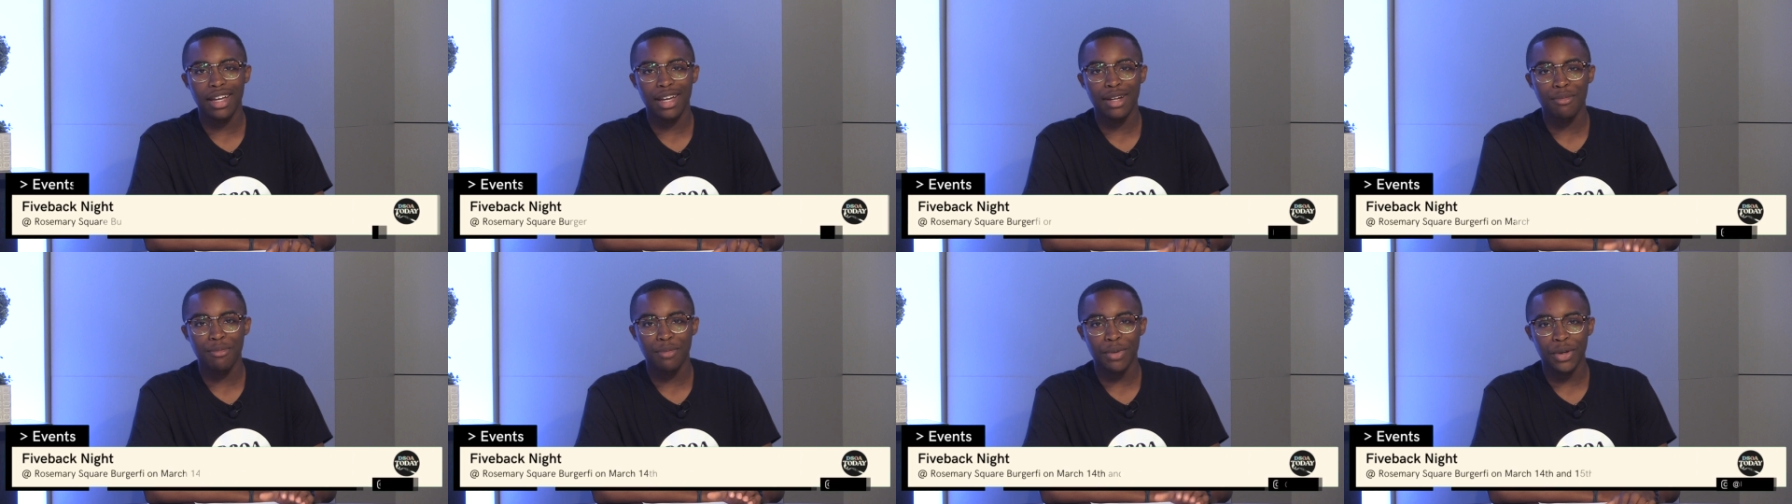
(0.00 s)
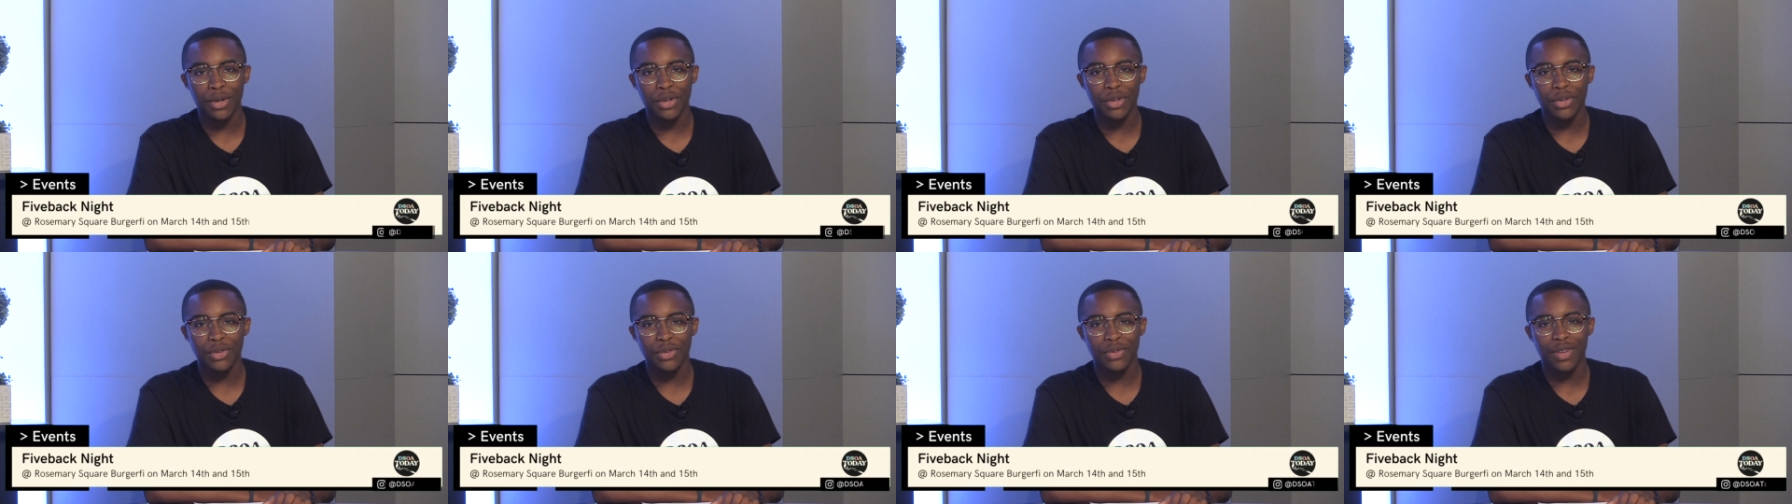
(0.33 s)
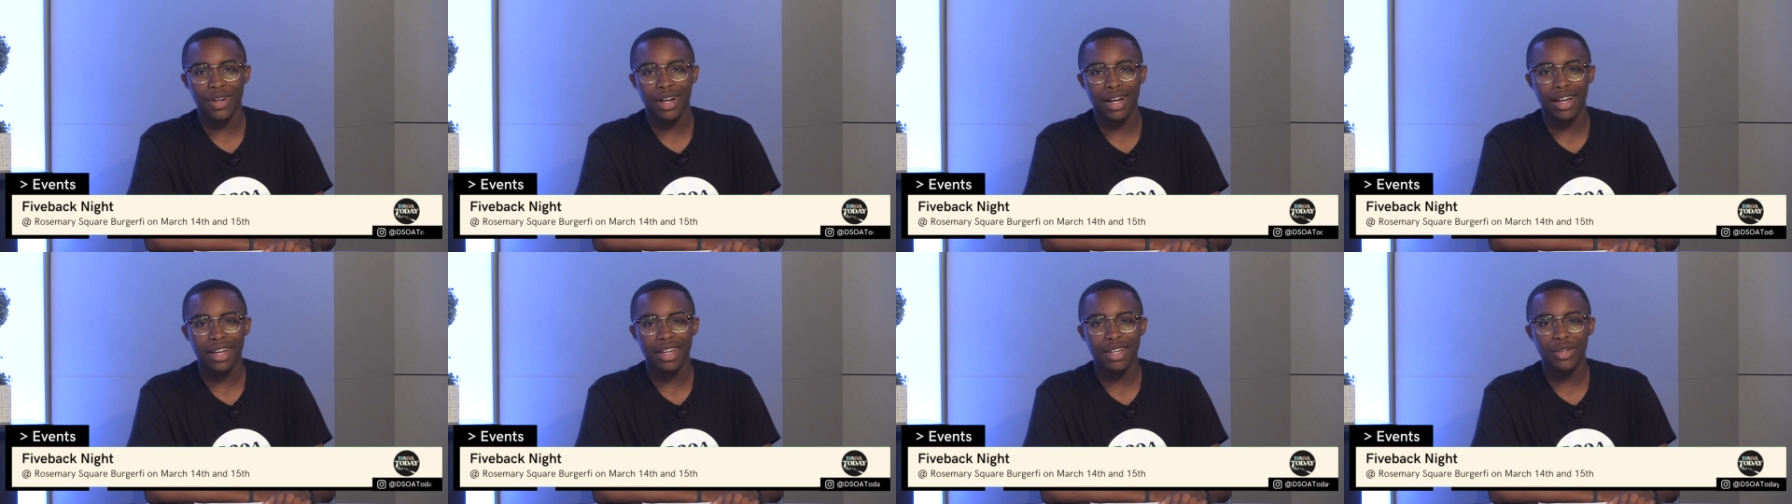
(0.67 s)
at
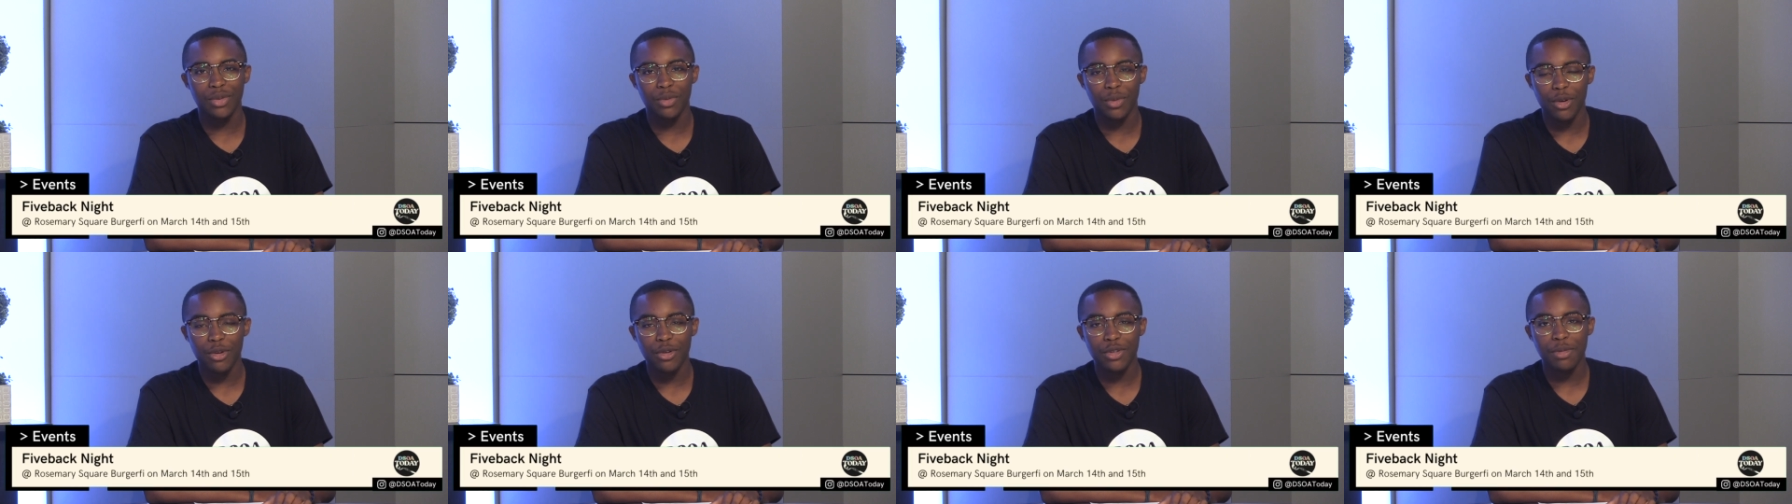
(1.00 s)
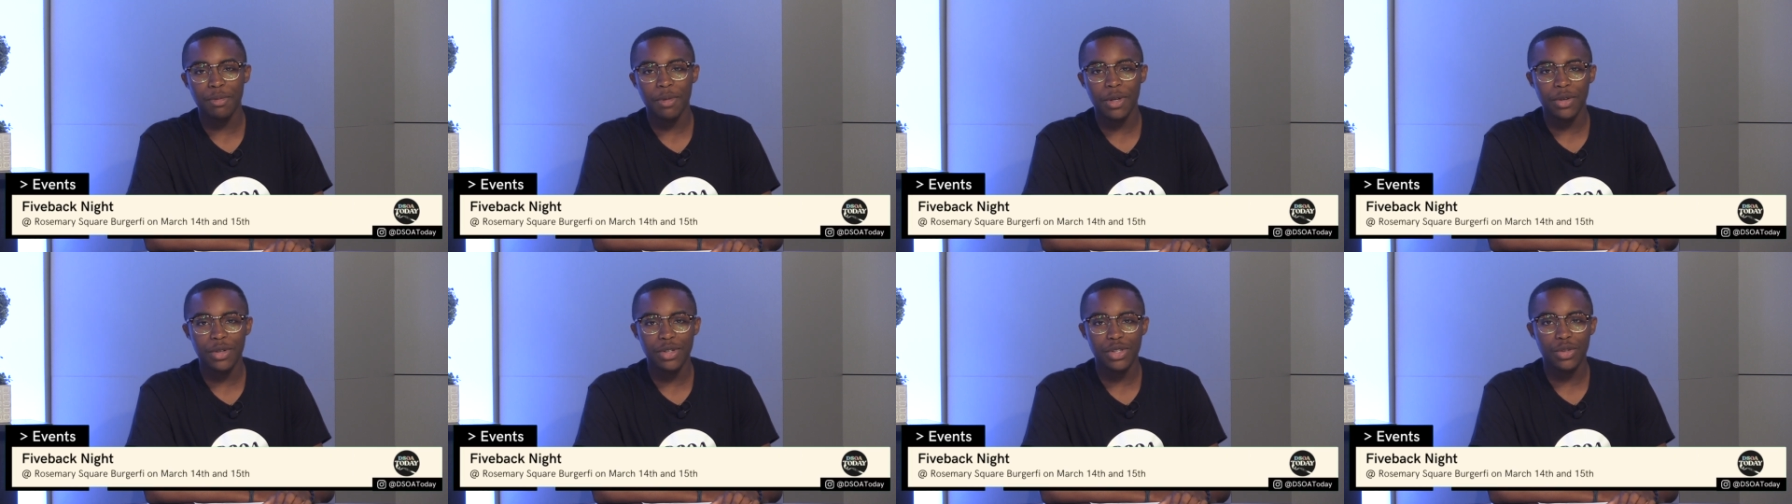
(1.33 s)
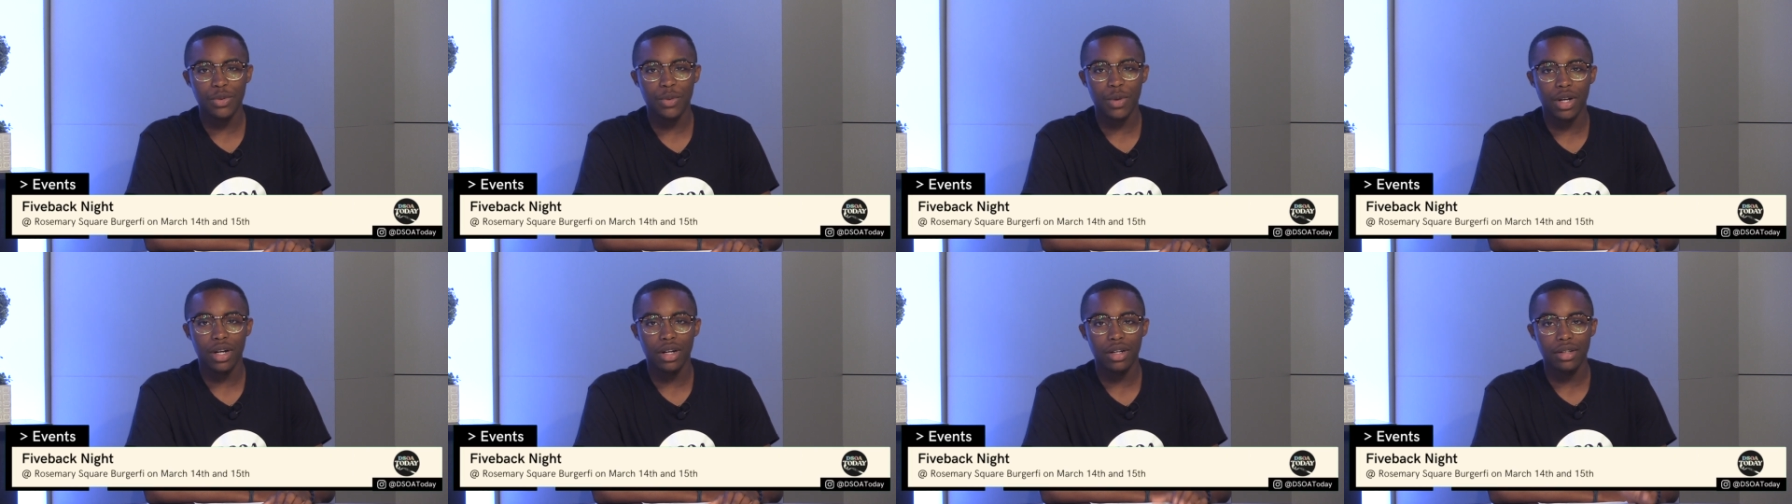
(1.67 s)
BurgerFi in Rosemary
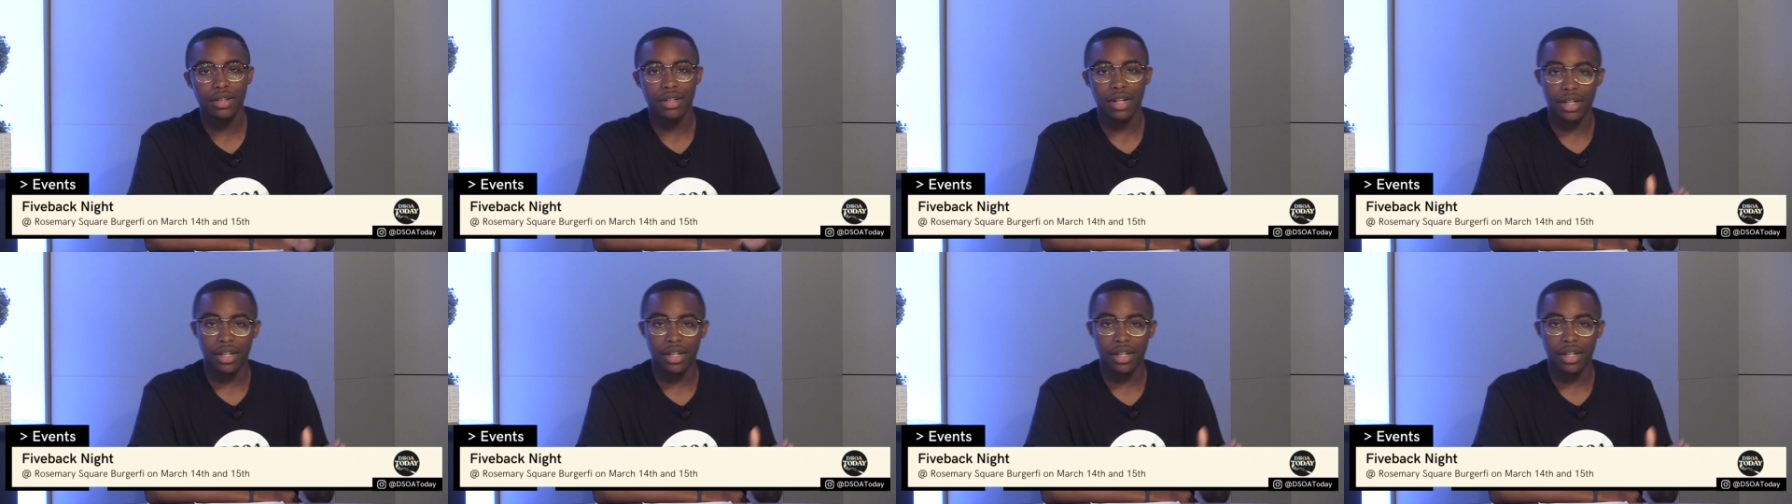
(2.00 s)
Square